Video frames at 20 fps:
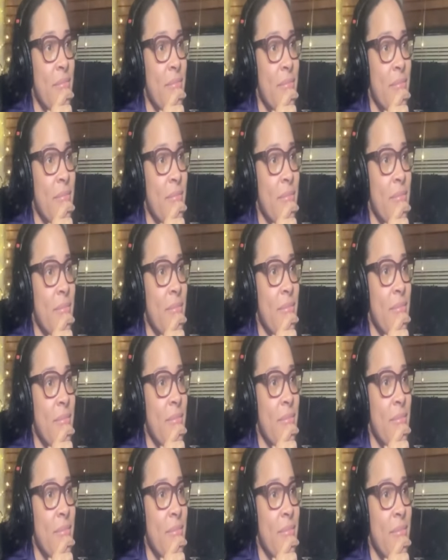
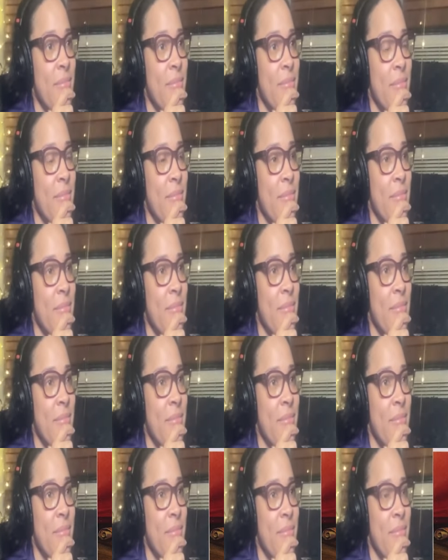
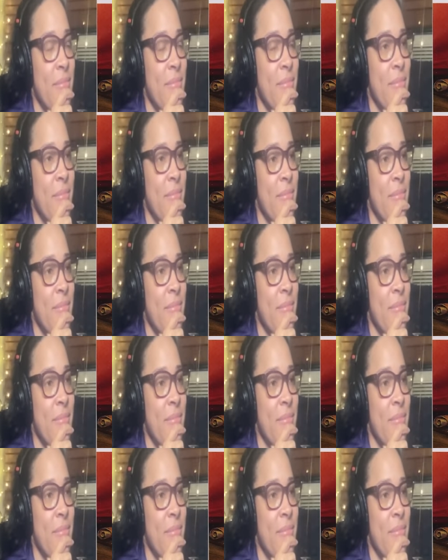(silent)